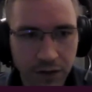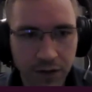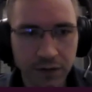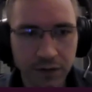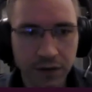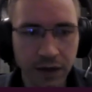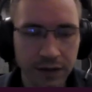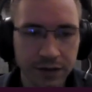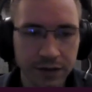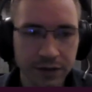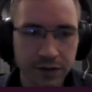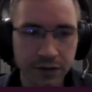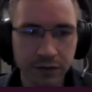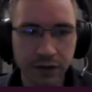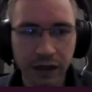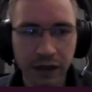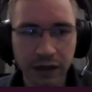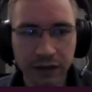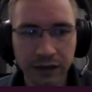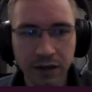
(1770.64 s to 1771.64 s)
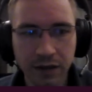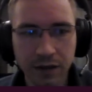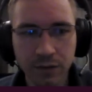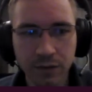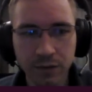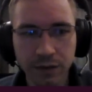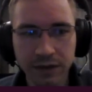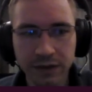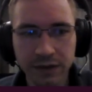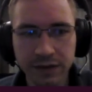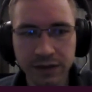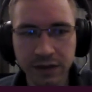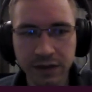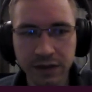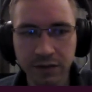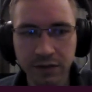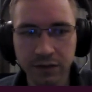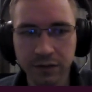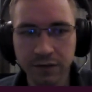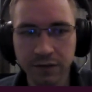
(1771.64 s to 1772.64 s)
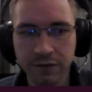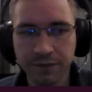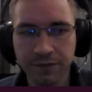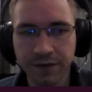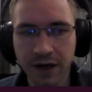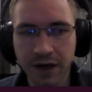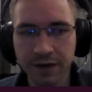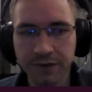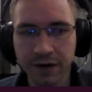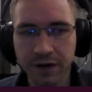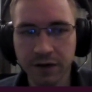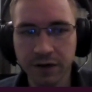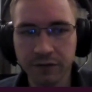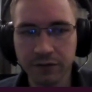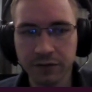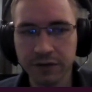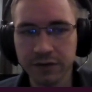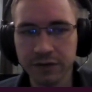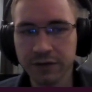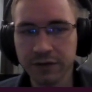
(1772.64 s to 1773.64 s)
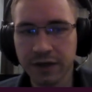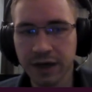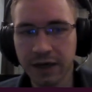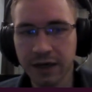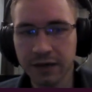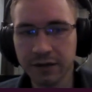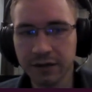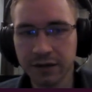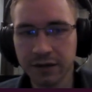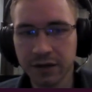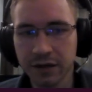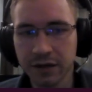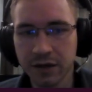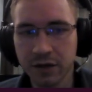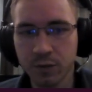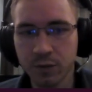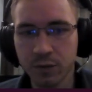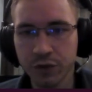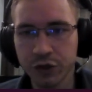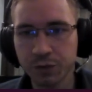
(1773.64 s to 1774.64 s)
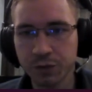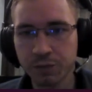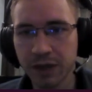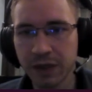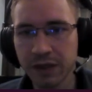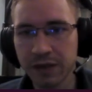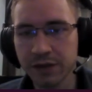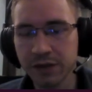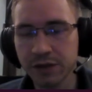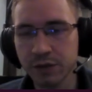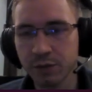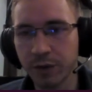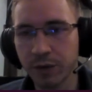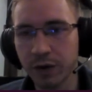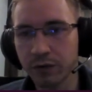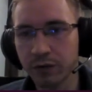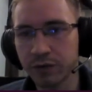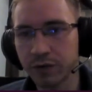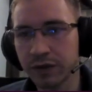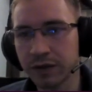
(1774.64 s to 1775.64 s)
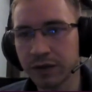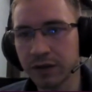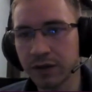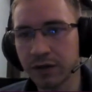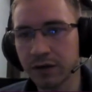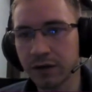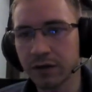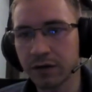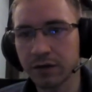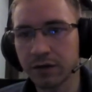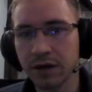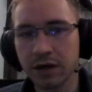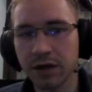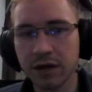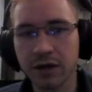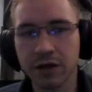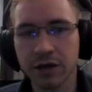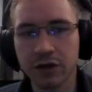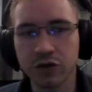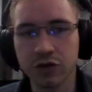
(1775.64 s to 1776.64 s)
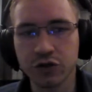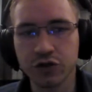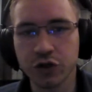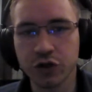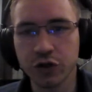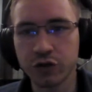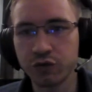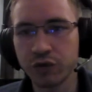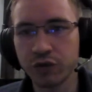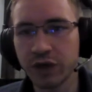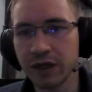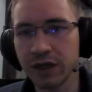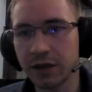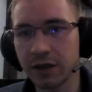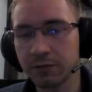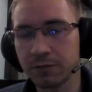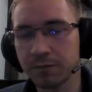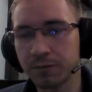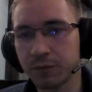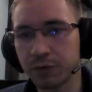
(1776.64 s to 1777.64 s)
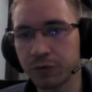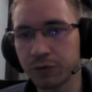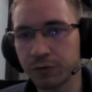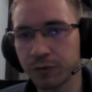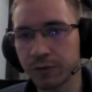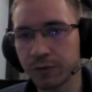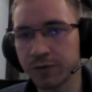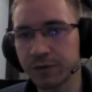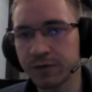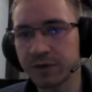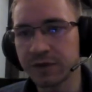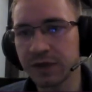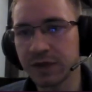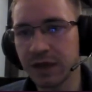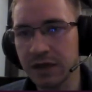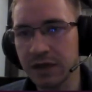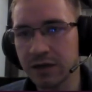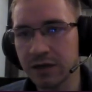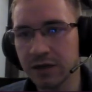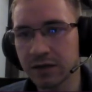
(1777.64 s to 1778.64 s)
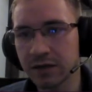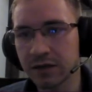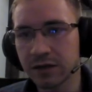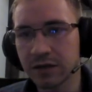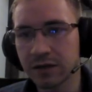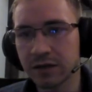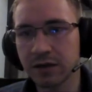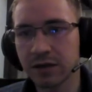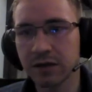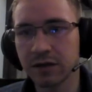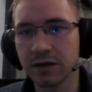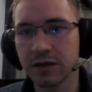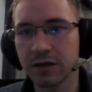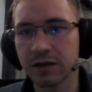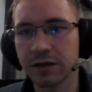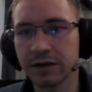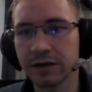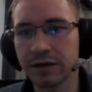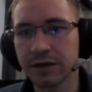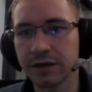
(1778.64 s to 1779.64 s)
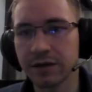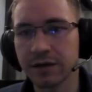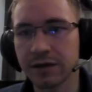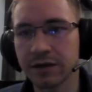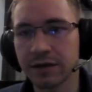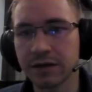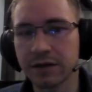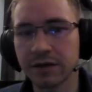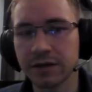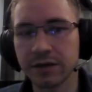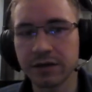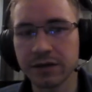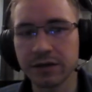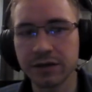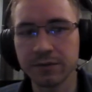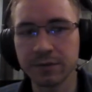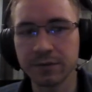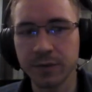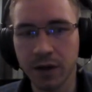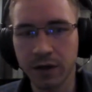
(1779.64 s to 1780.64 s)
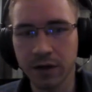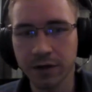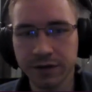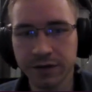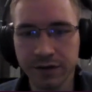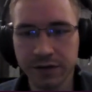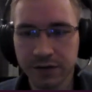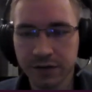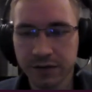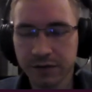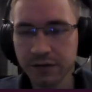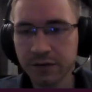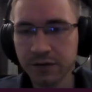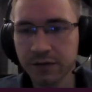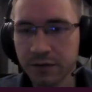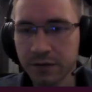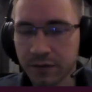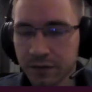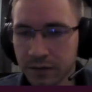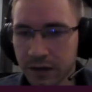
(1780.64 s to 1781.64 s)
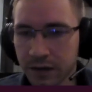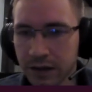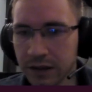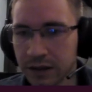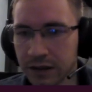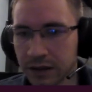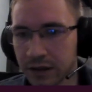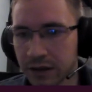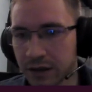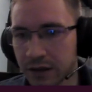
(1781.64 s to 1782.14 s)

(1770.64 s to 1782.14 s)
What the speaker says: Okay, so right now we can see there are 510, which means we already are generating proof of stake blocks, right?